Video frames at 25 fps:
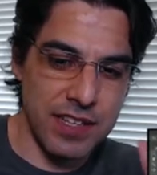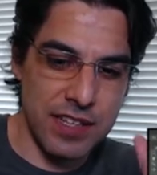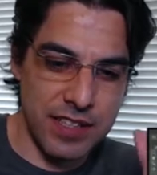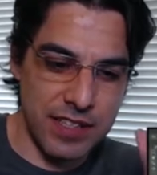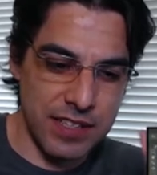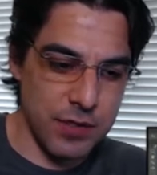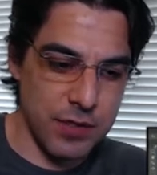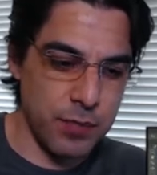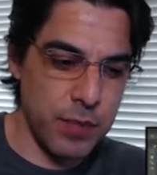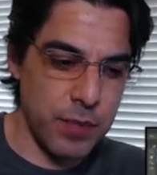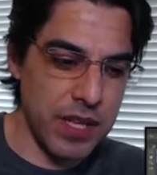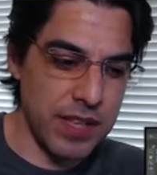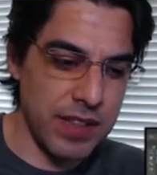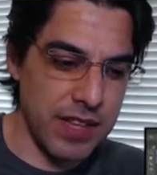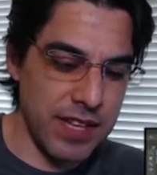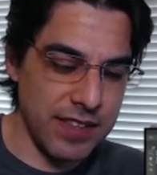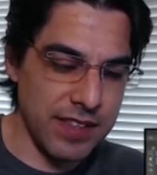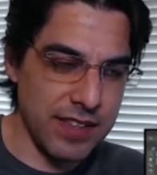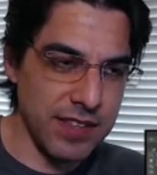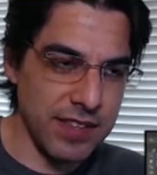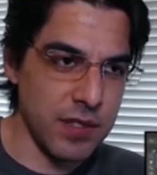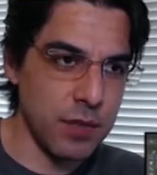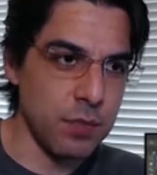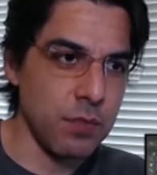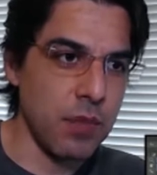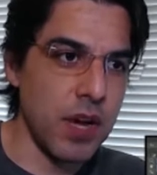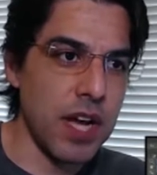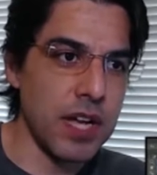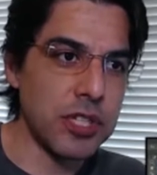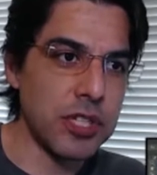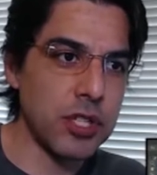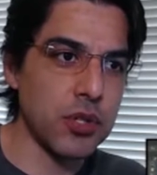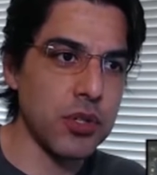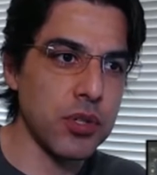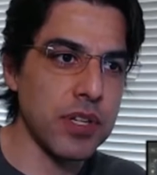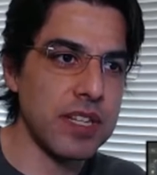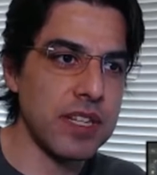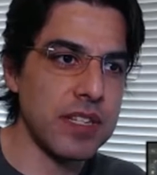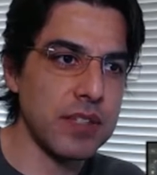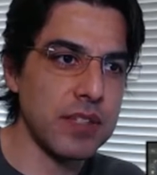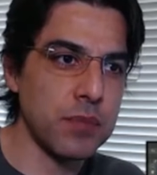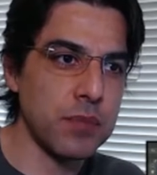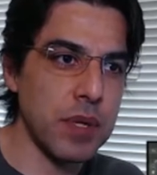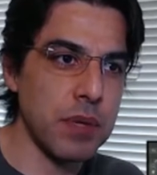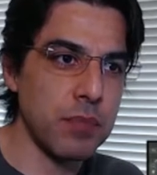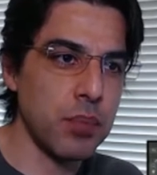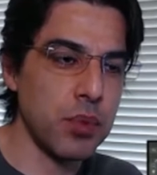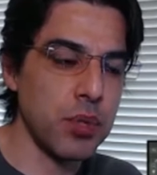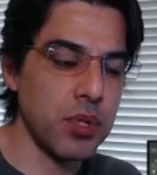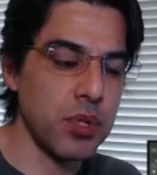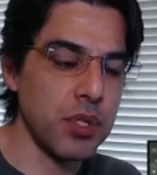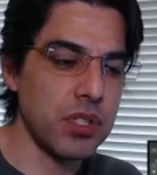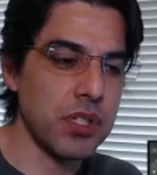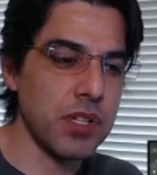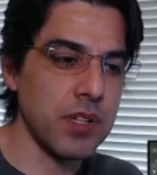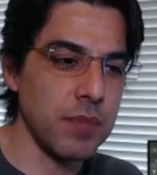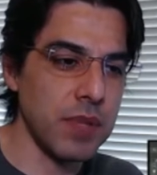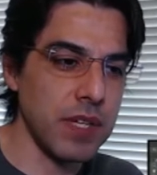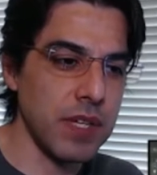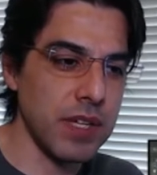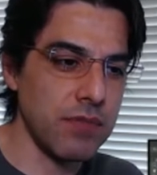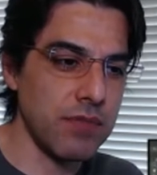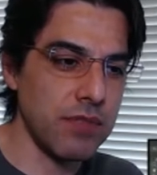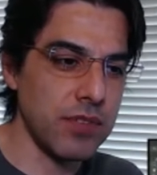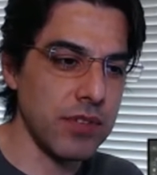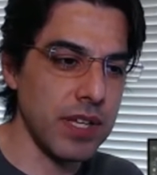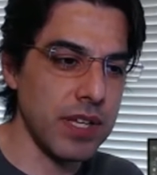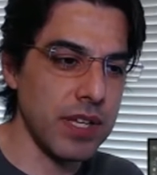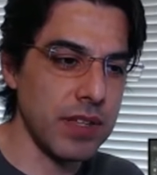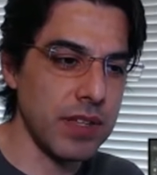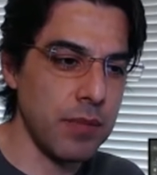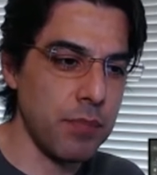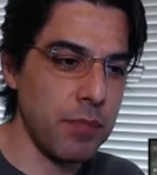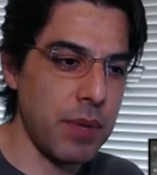it's been like this mantra that's been pushed at me for like the